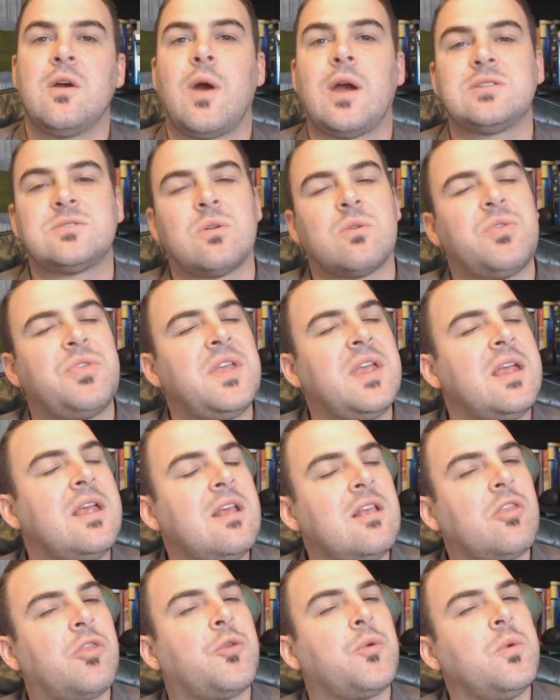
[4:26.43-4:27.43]
All right, so
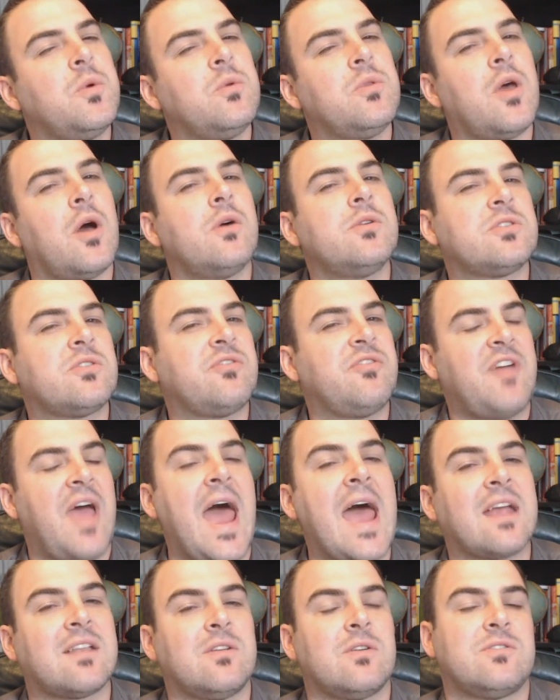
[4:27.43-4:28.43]
thinking through those
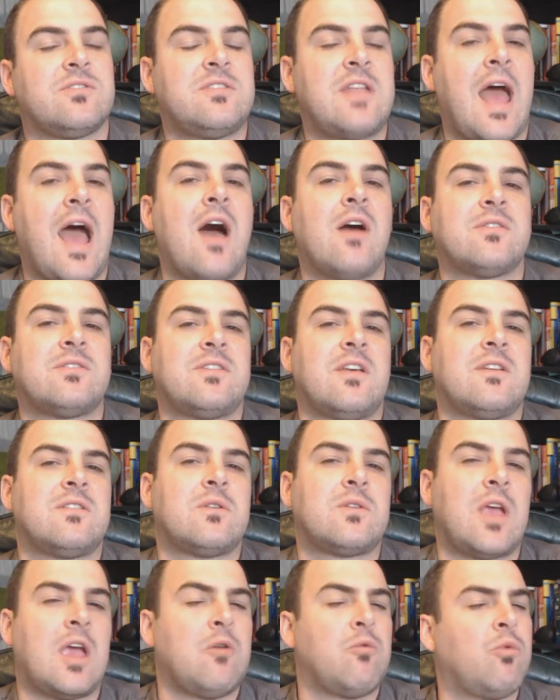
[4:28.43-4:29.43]
factors now
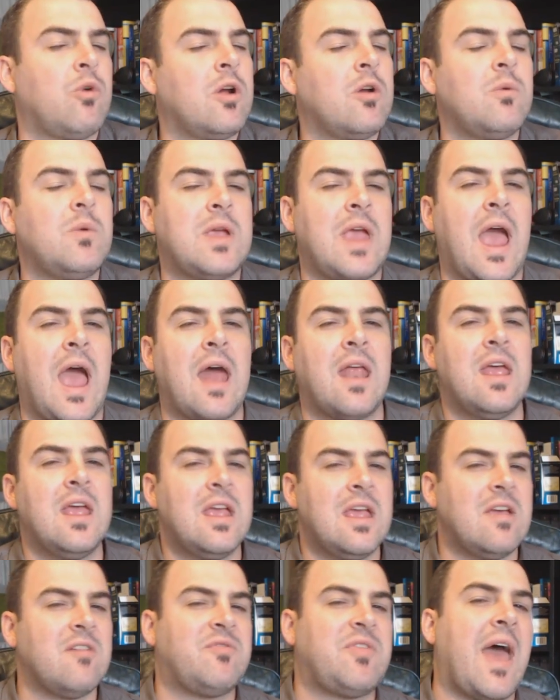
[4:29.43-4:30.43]
says, okay, where are we at?
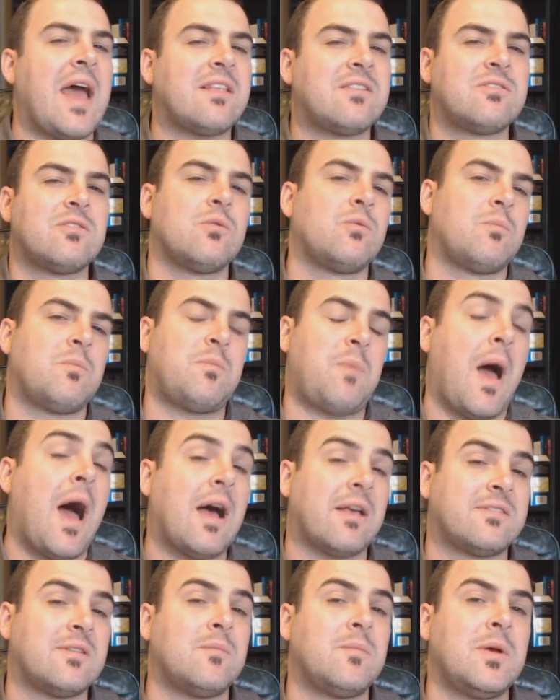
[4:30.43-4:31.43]
If that's the
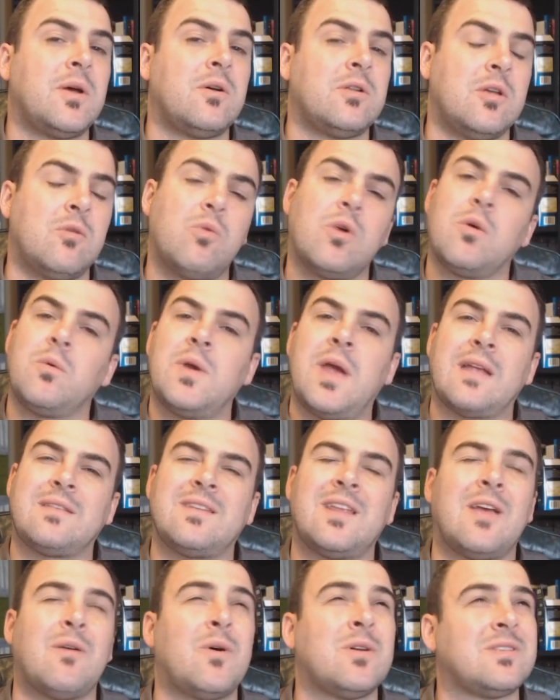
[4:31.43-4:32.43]
possibility, where are we at
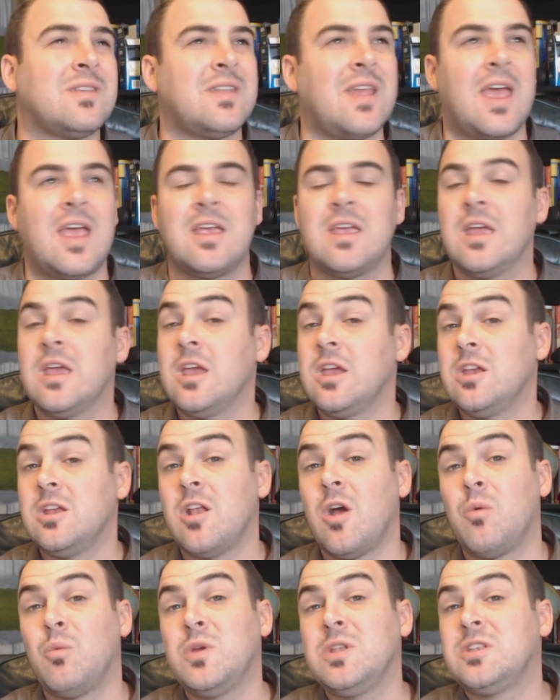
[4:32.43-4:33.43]
today?
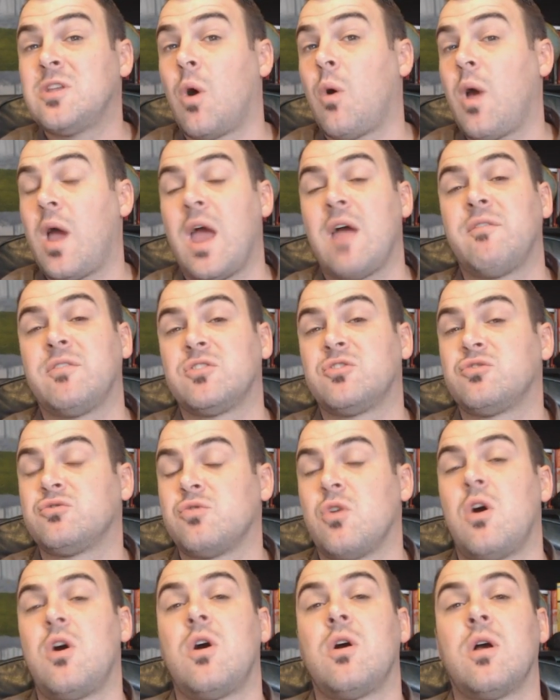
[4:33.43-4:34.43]
We don't have a
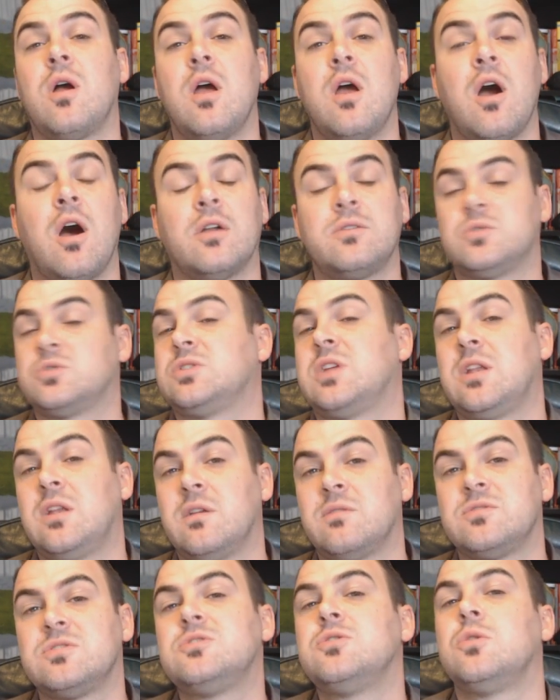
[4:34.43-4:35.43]
strong
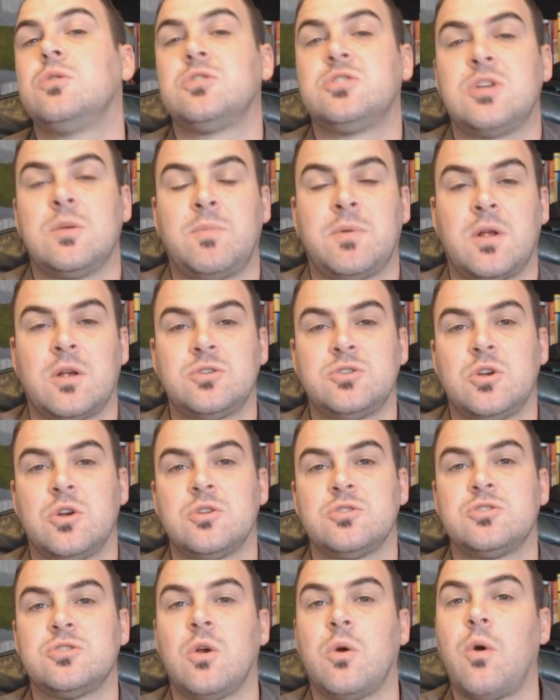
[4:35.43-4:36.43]
understanding of stewardship in our
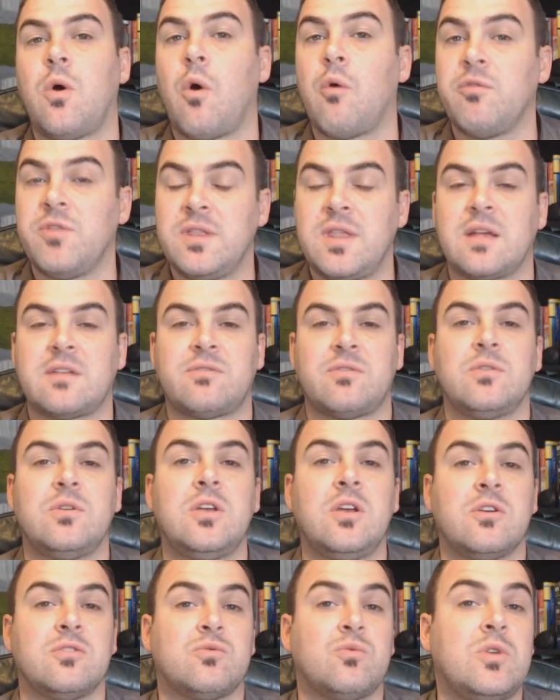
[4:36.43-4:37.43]
church. So over the next few
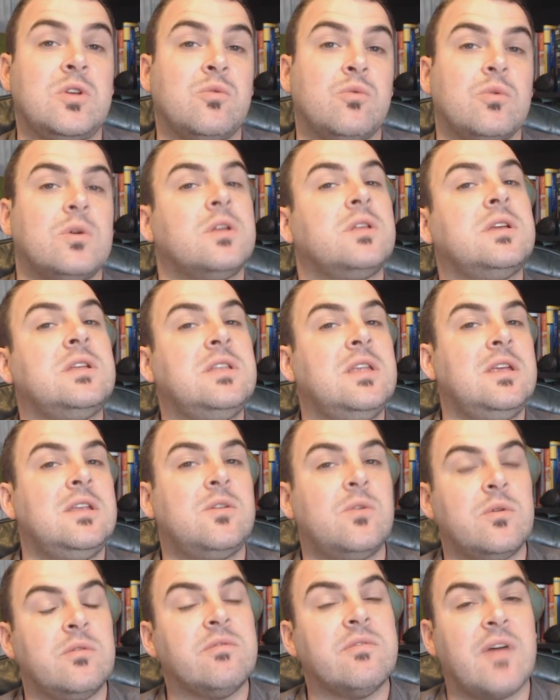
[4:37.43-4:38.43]
years, we really
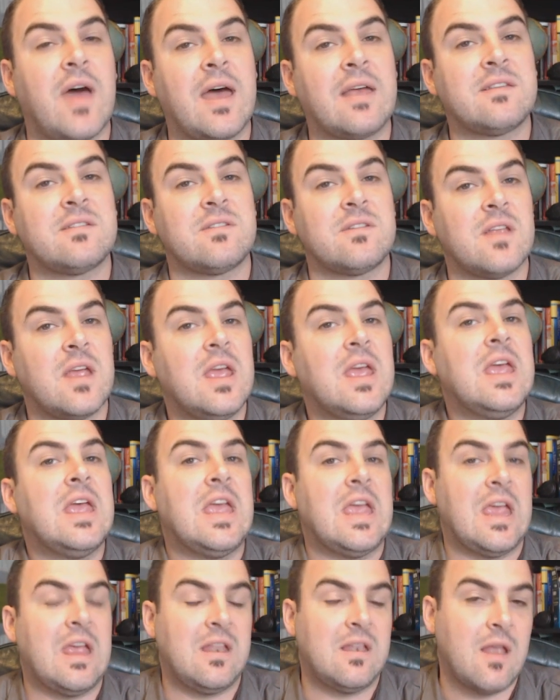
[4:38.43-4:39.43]
need to invest
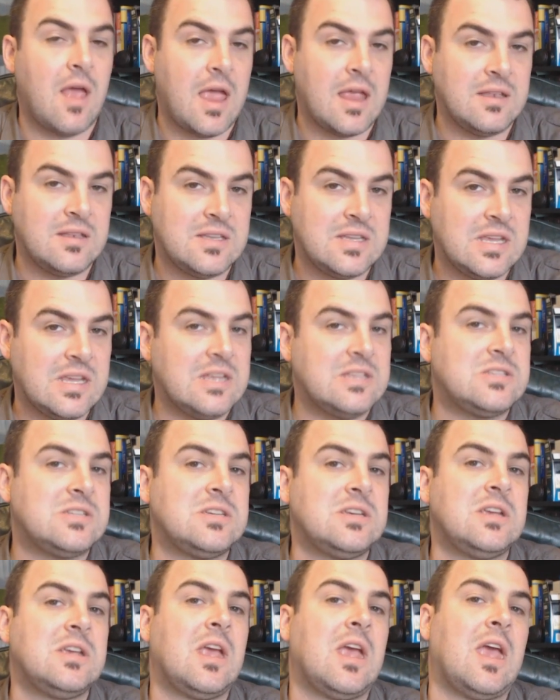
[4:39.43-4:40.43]
in
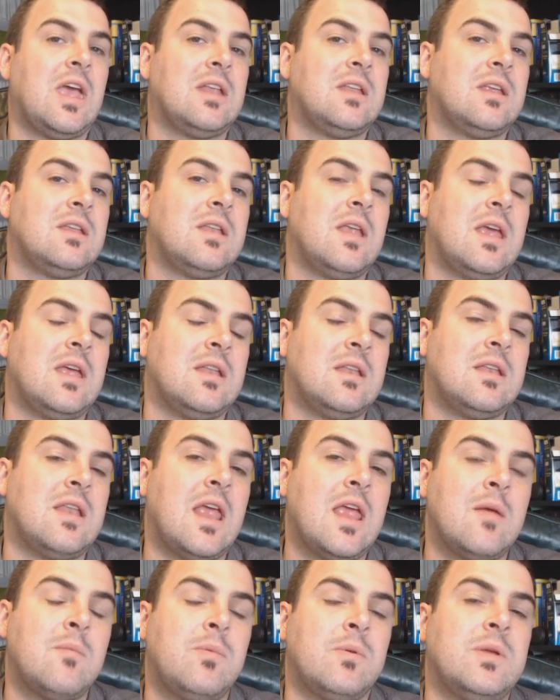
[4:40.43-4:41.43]
teaching and in
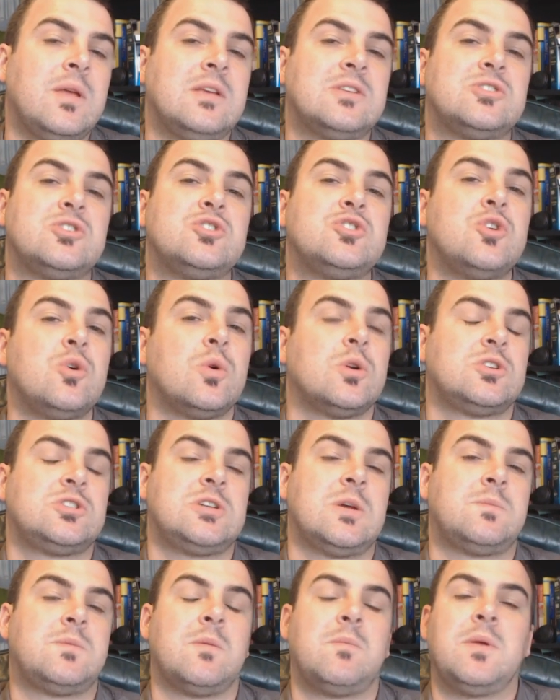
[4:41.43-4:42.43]
enabling
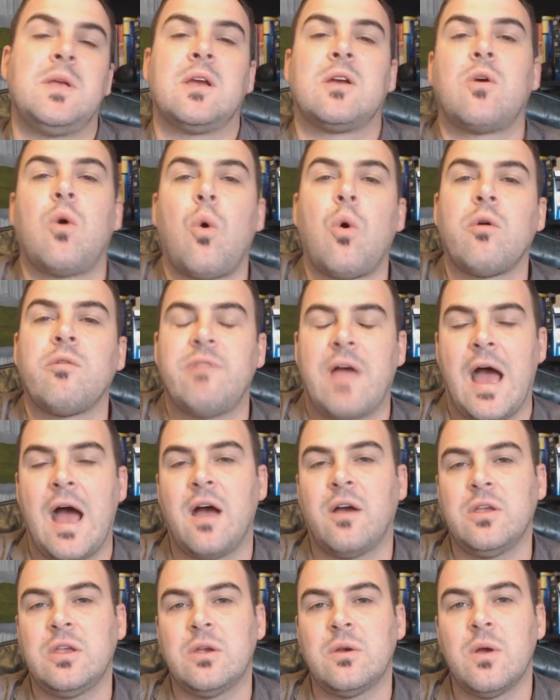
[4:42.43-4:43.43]
stewardship to be a core
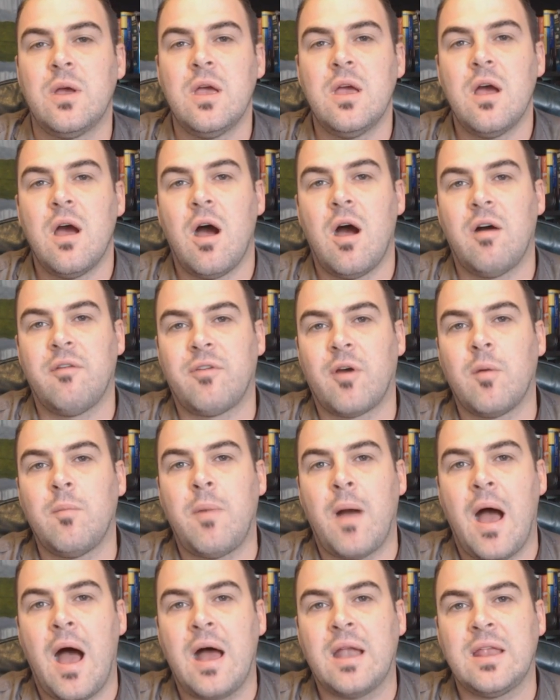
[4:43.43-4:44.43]
value of our
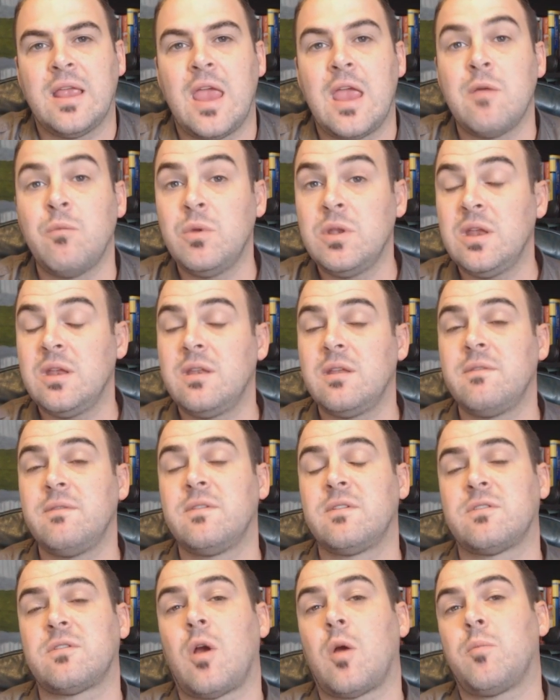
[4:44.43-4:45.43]
body. And we need to
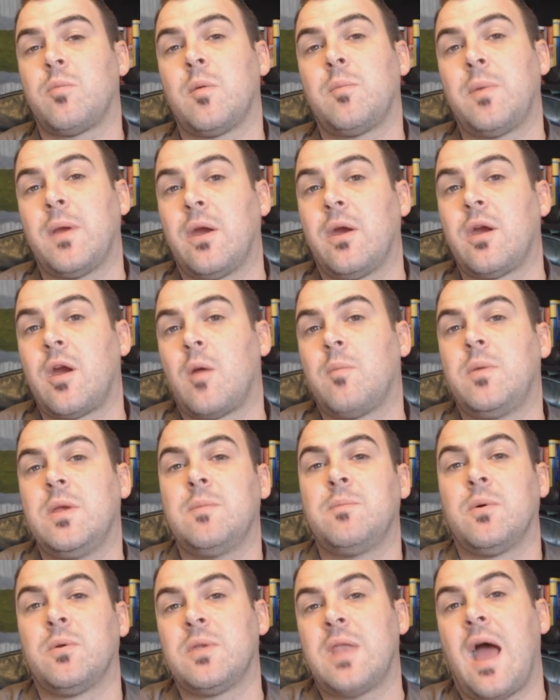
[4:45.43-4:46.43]
even start preparing our
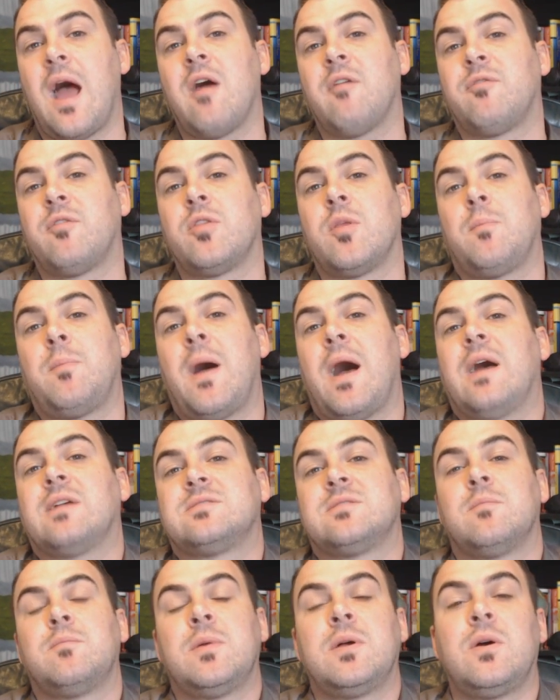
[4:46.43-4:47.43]
people now for the
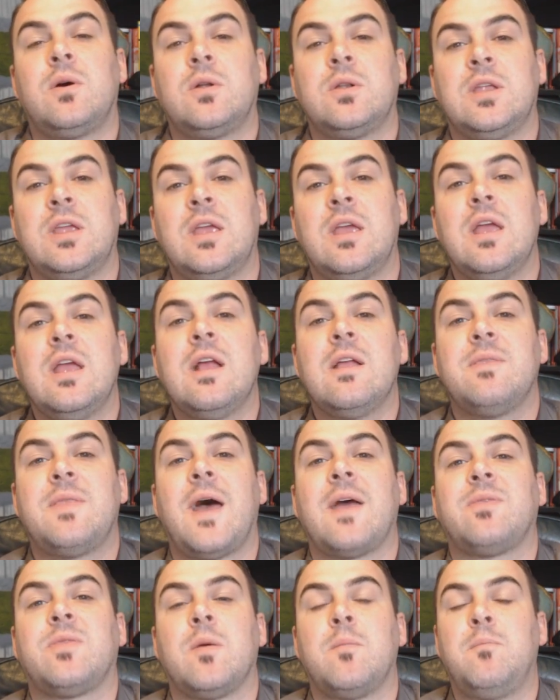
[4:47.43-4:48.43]
possibility
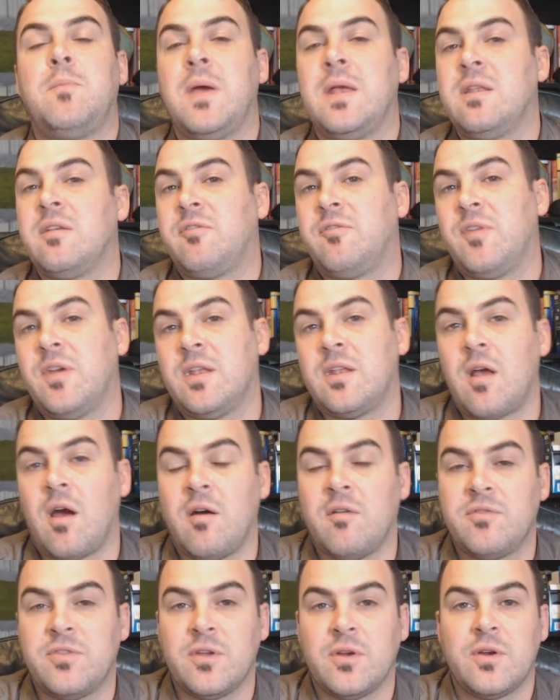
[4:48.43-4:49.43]
that the benefit
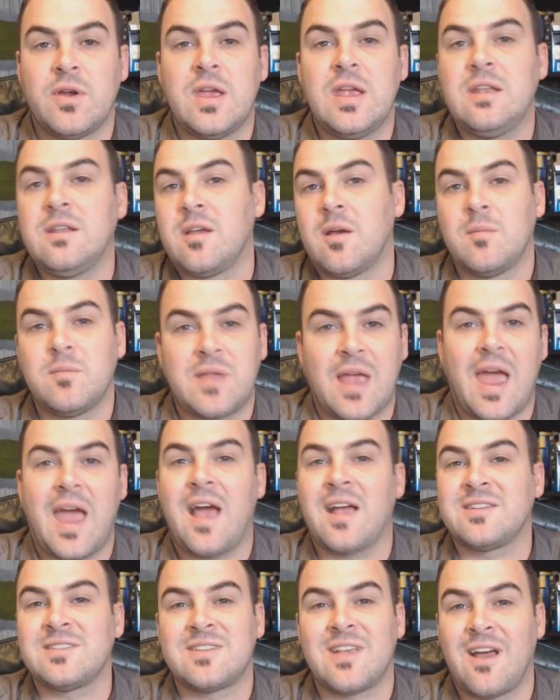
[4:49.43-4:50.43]
of their income
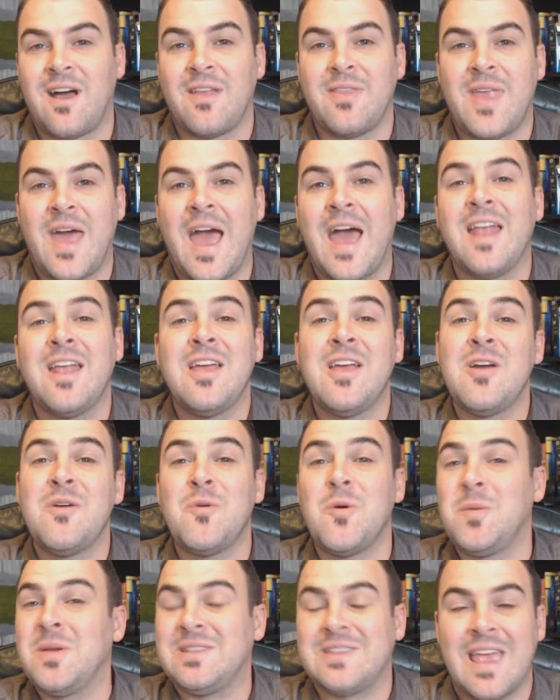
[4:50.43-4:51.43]
tax on that
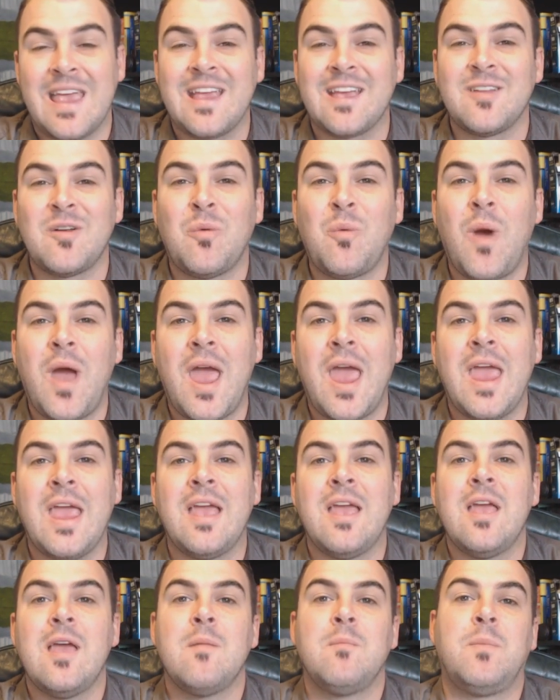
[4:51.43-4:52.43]
will be taken away.